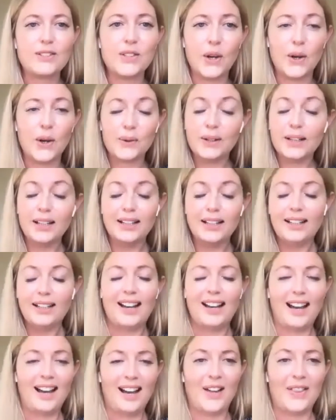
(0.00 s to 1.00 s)
So
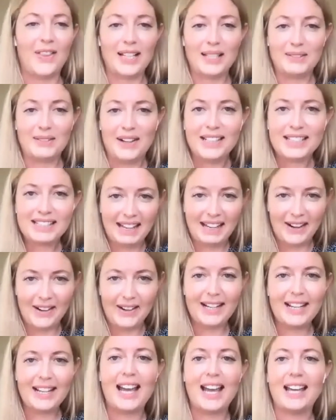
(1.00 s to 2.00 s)
uh, that's very
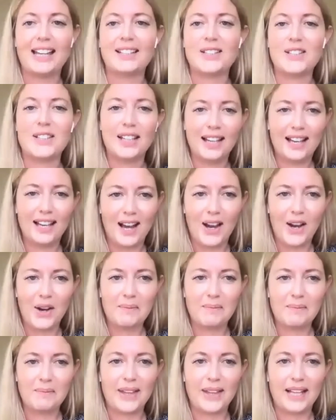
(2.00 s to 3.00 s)
scary and
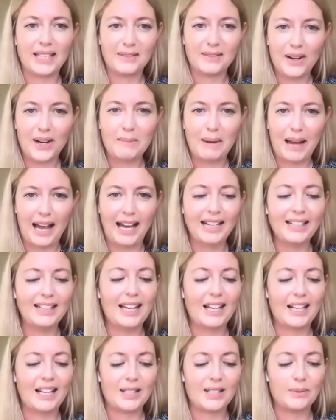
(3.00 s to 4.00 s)
um, that's very bad
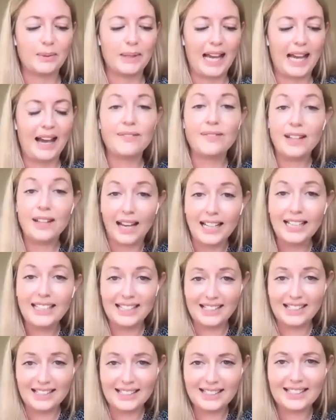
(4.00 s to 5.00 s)
because we have nine
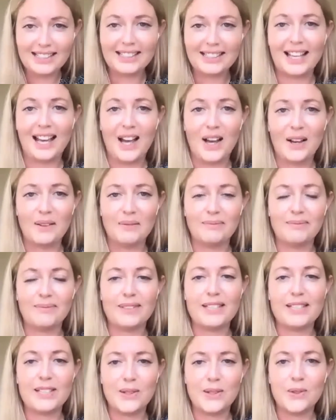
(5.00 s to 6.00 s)
years um,
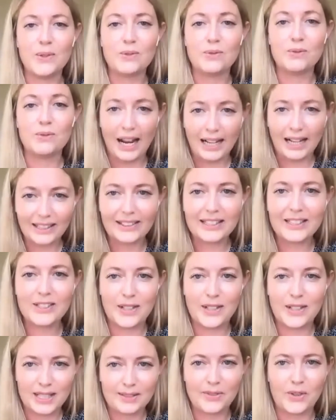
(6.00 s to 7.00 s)
to radically
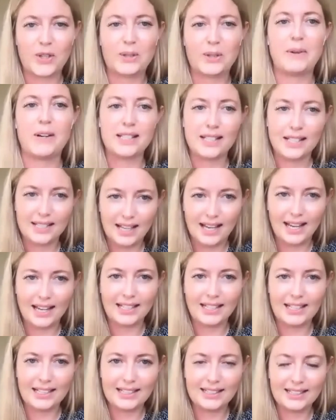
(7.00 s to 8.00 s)
transform our
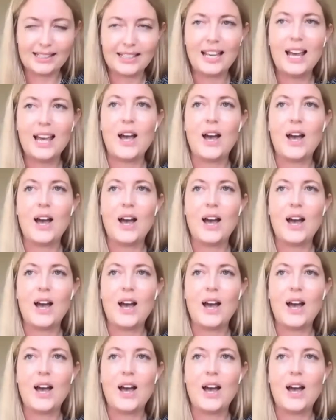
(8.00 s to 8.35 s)
societies.